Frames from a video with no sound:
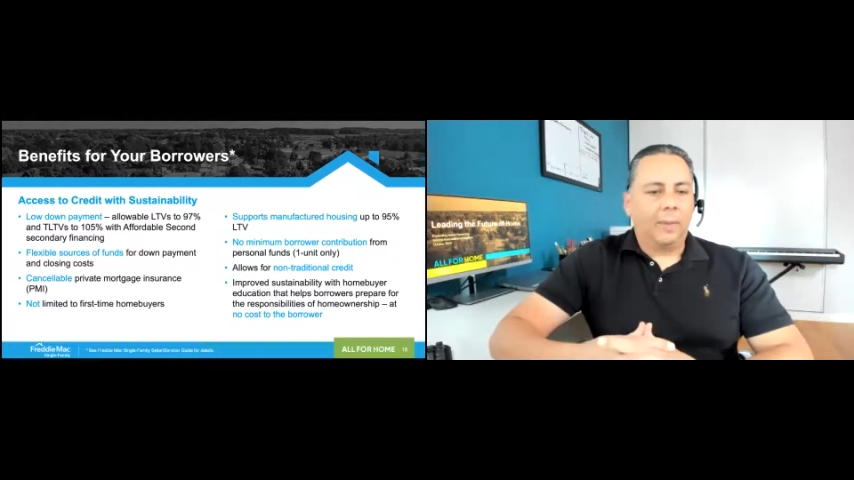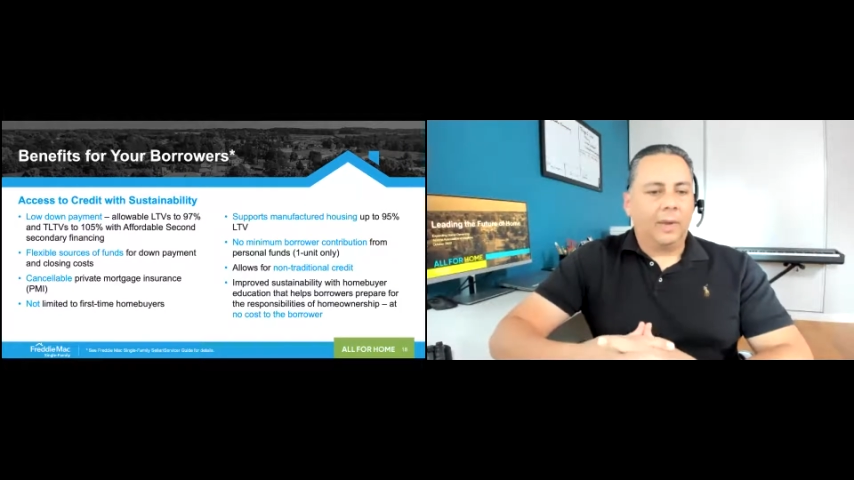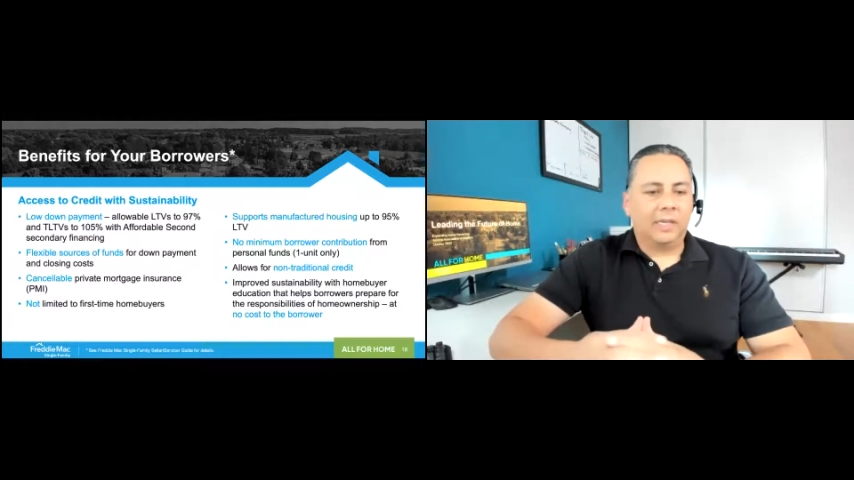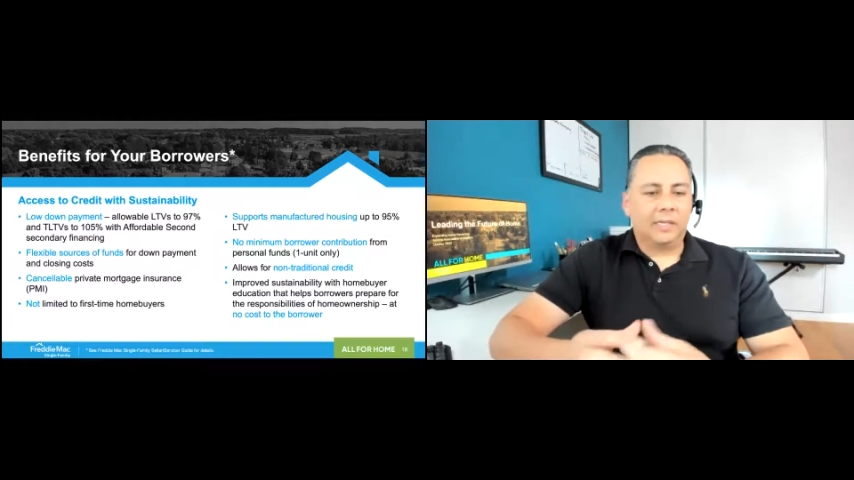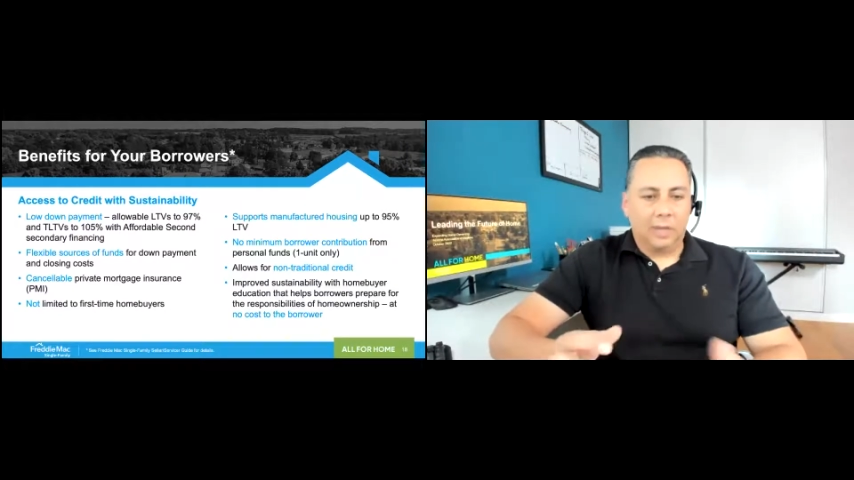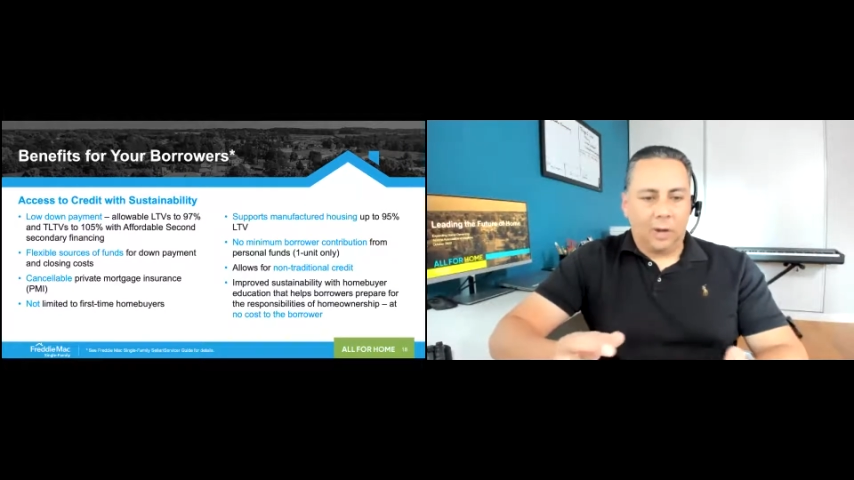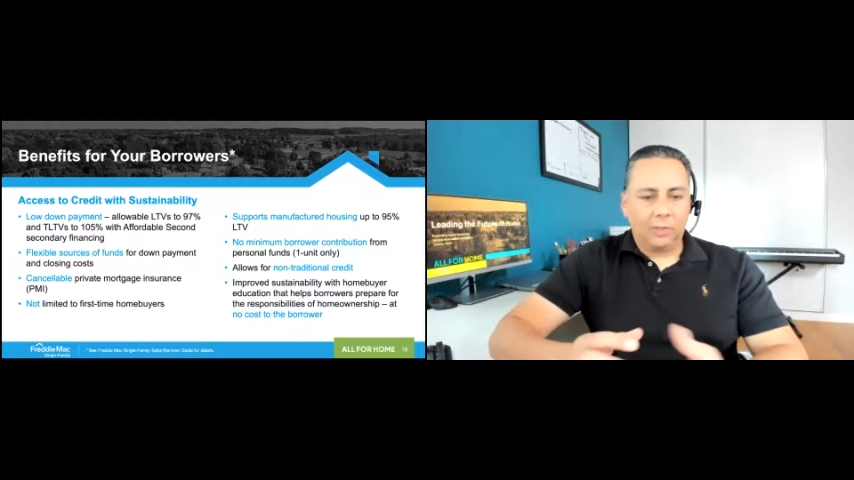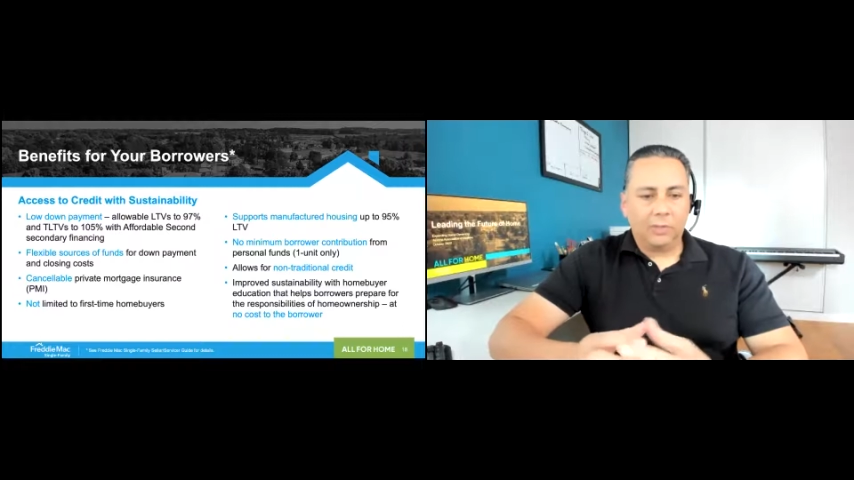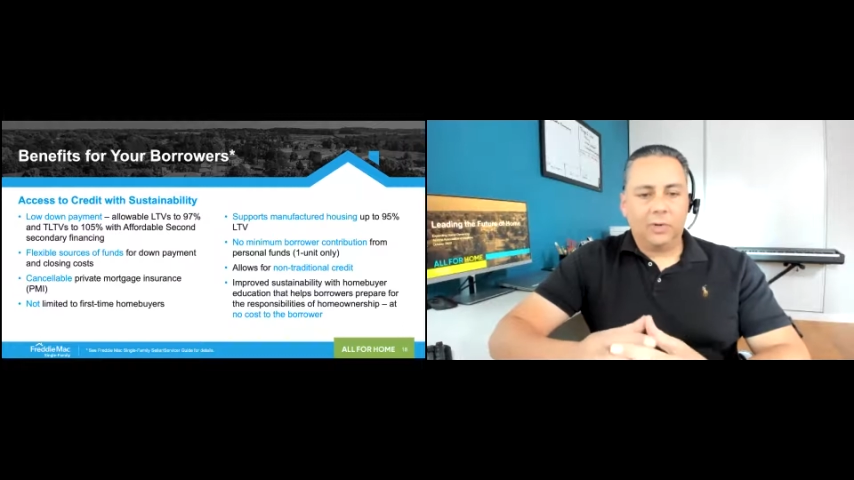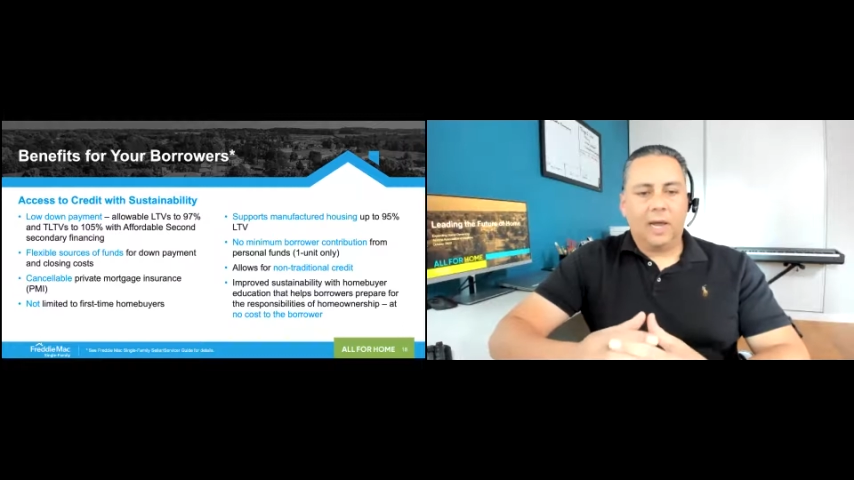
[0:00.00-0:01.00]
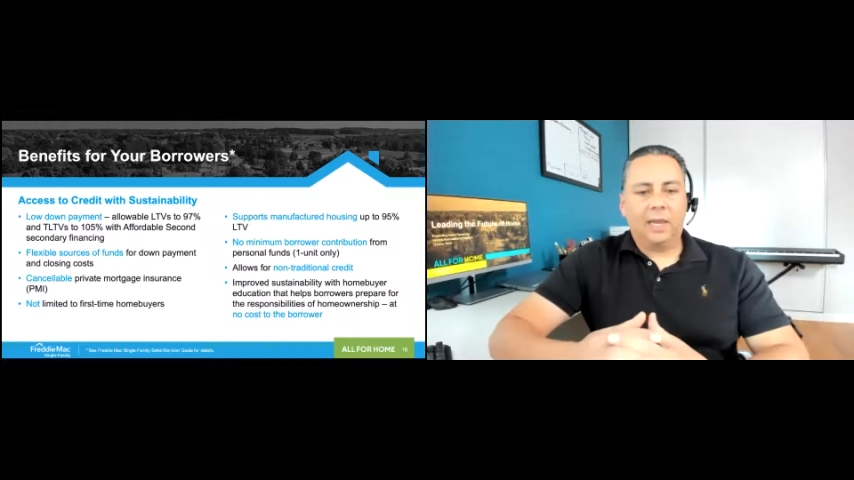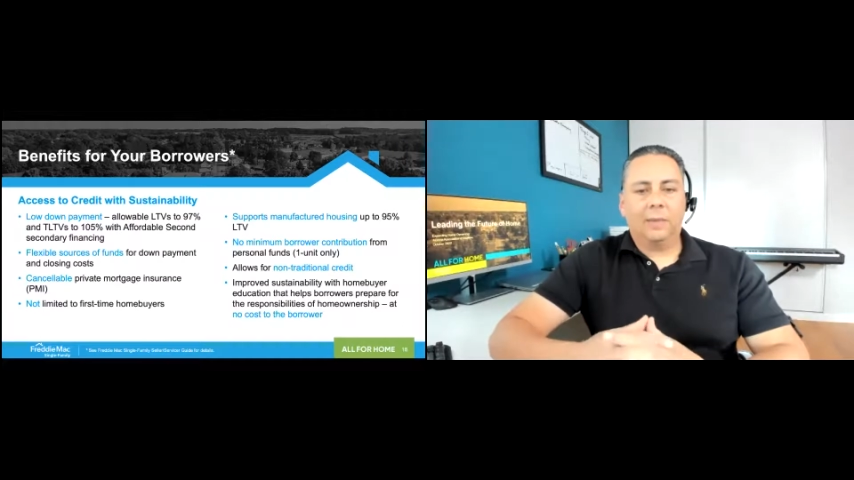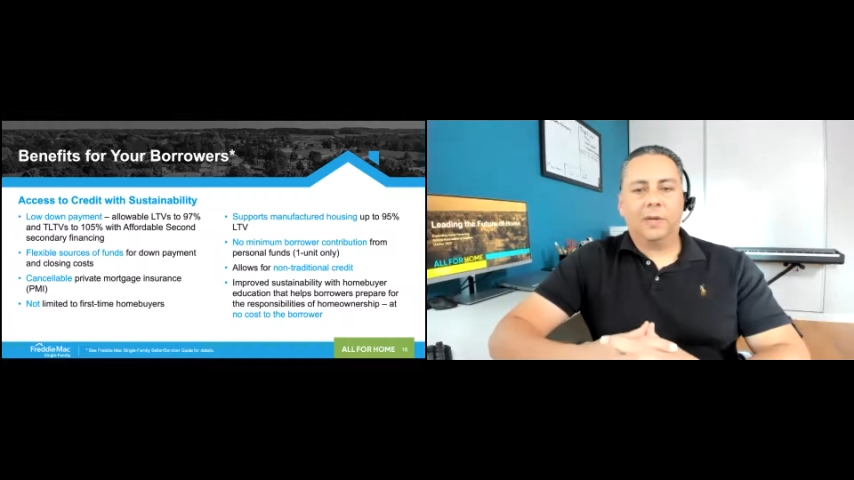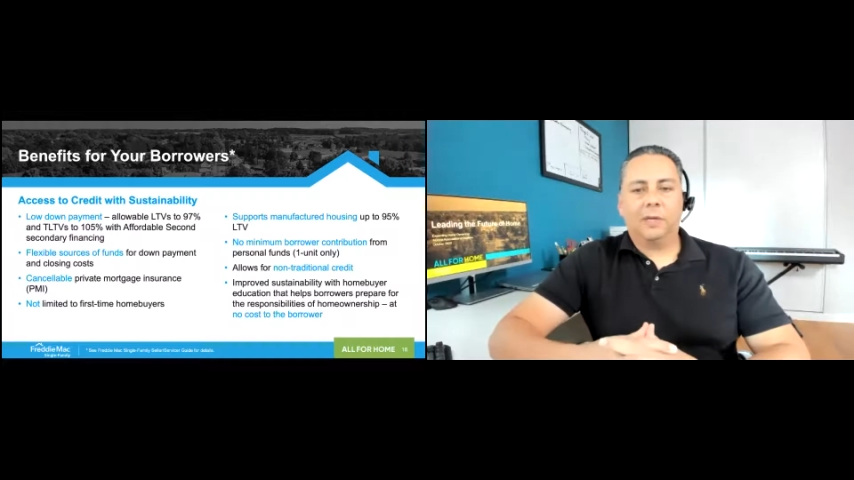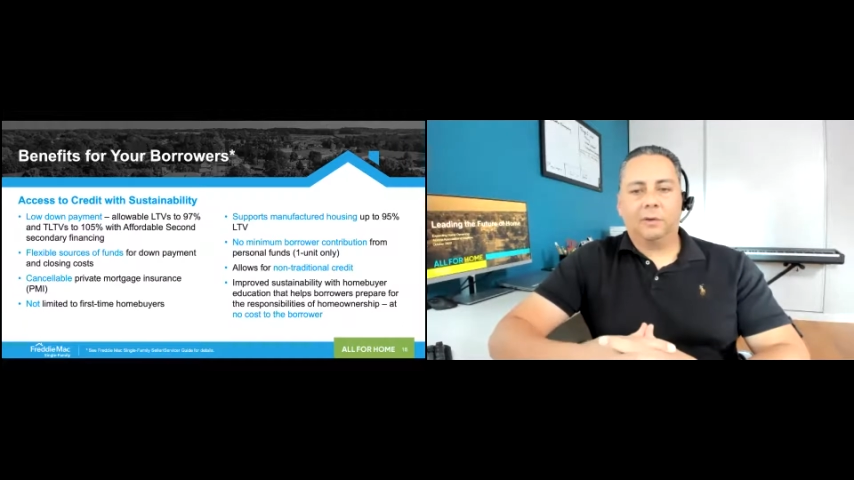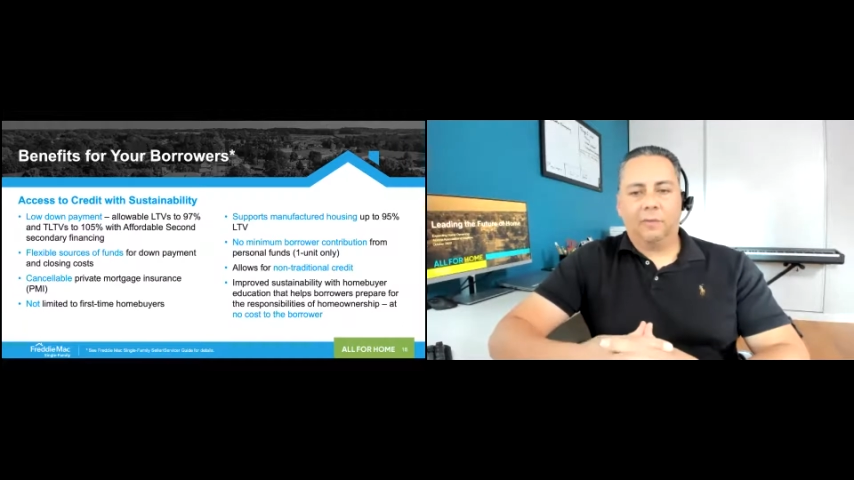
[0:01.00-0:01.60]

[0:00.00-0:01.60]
It is also not limited to